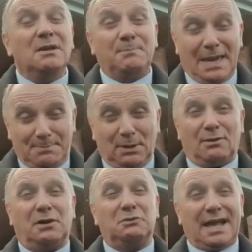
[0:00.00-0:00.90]
People
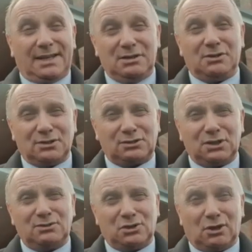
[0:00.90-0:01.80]
have already lost
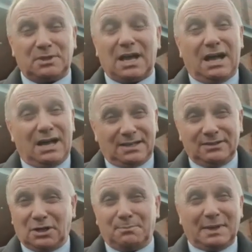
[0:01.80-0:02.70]
their jobs
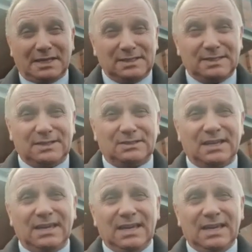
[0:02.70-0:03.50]
and their businesses.